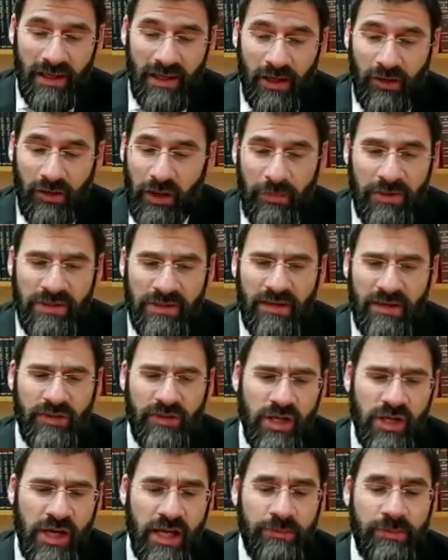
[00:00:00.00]
Acharemos, I
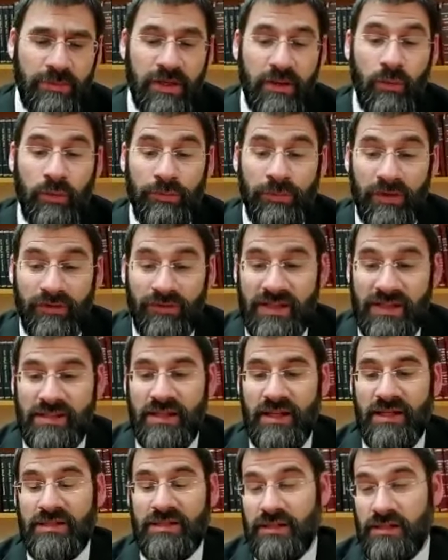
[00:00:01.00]
haven't checked, but it would be
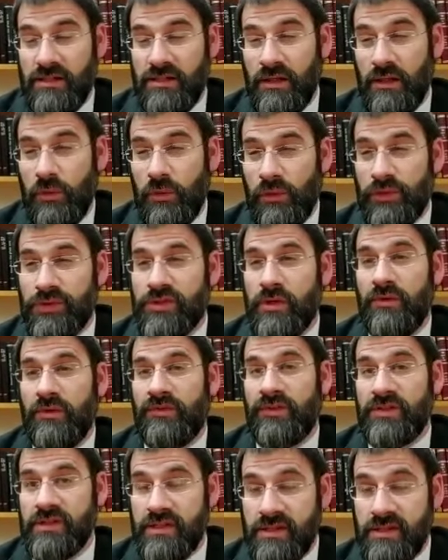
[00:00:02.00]
fascinating to know also
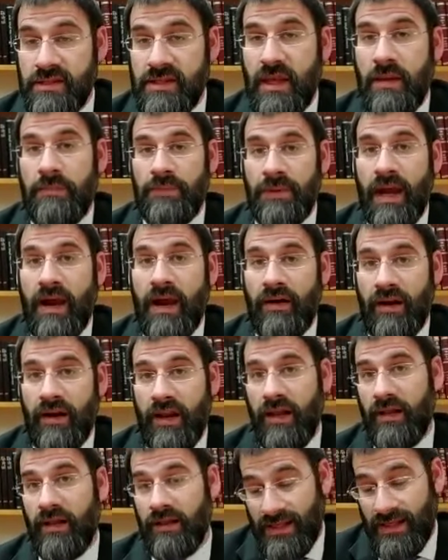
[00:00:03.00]
if it's the same
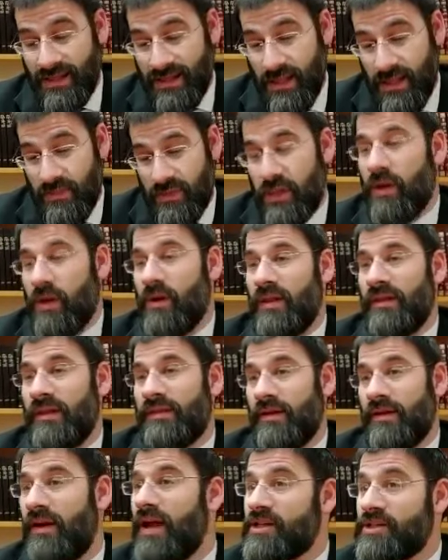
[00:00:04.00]
parallel. It seems to go in that
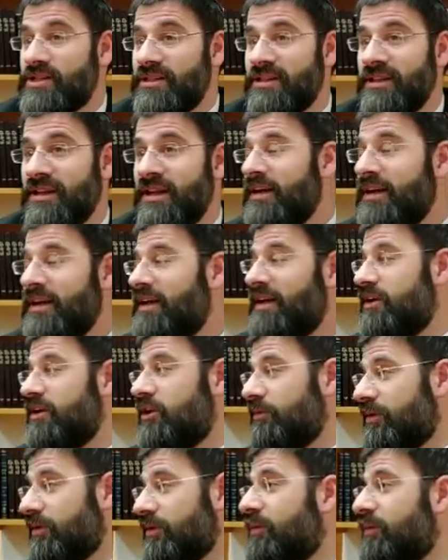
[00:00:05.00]
direction in
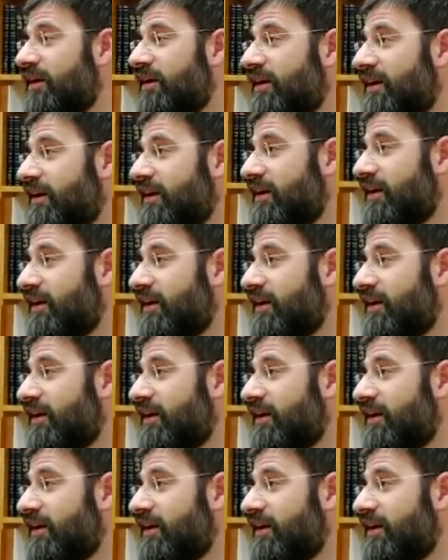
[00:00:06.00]
Yom Kippur.